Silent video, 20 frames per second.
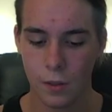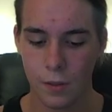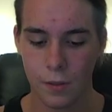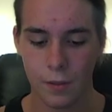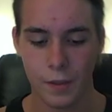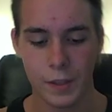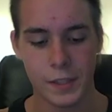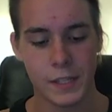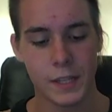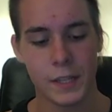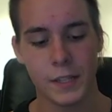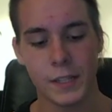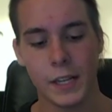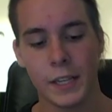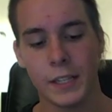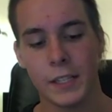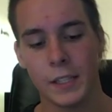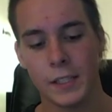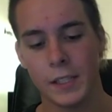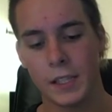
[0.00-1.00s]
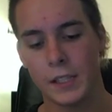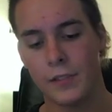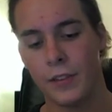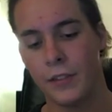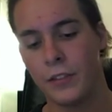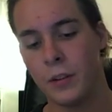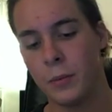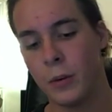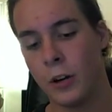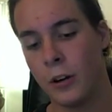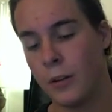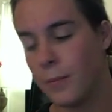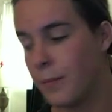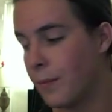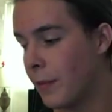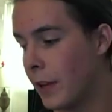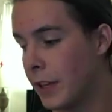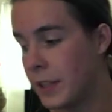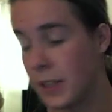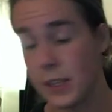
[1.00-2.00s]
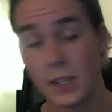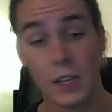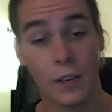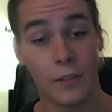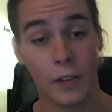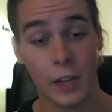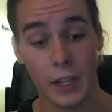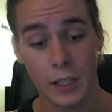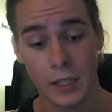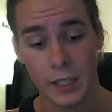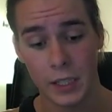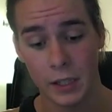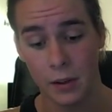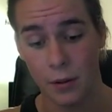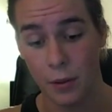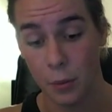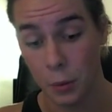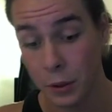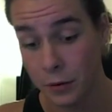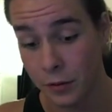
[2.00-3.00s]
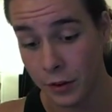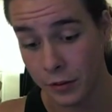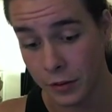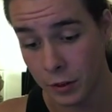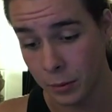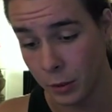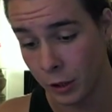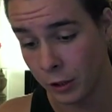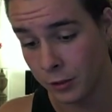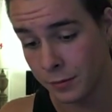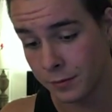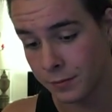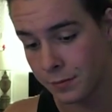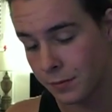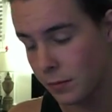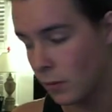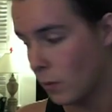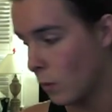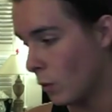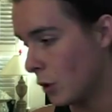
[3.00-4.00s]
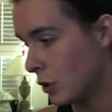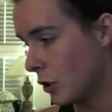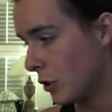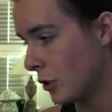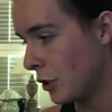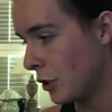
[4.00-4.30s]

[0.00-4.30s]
this is 18650 mode. It does have an 18350 mode, which I'll show